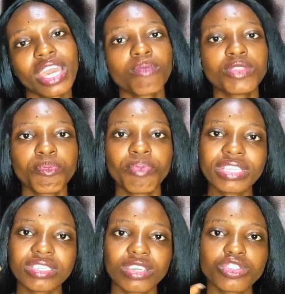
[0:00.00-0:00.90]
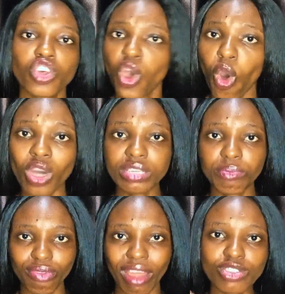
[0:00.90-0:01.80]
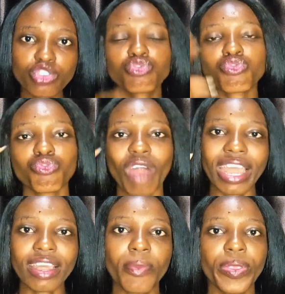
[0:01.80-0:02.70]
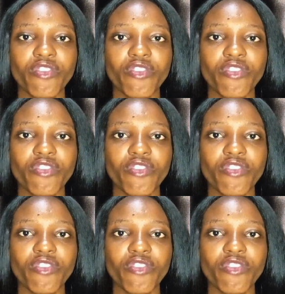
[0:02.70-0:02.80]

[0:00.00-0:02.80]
help the business or the brand to rank.